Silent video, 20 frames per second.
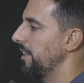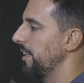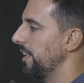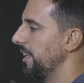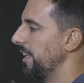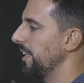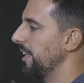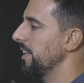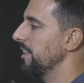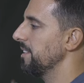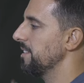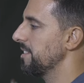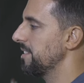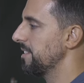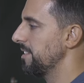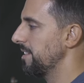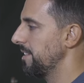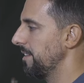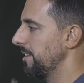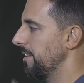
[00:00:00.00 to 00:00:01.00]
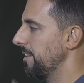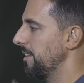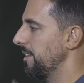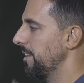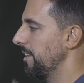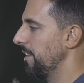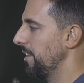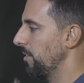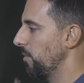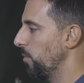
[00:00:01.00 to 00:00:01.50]
is
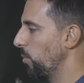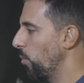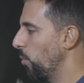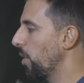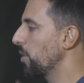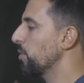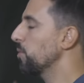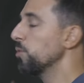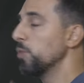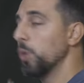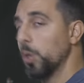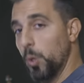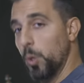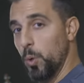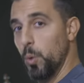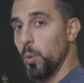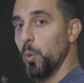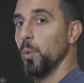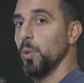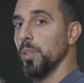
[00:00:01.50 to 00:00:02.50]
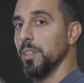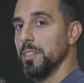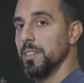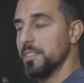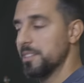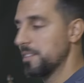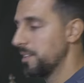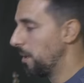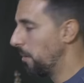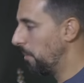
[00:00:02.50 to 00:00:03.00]
one of the coolest
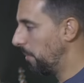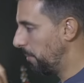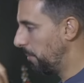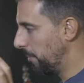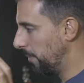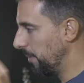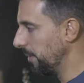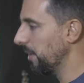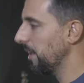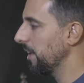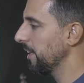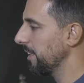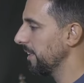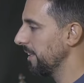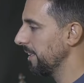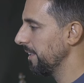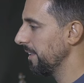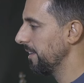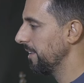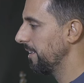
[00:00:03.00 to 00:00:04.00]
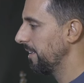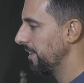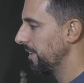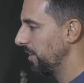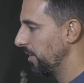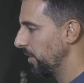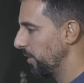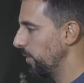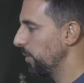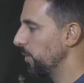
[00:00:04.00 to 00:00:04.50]
plugins
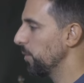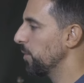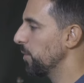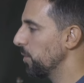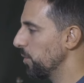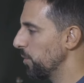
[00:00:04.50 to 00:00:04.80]
you could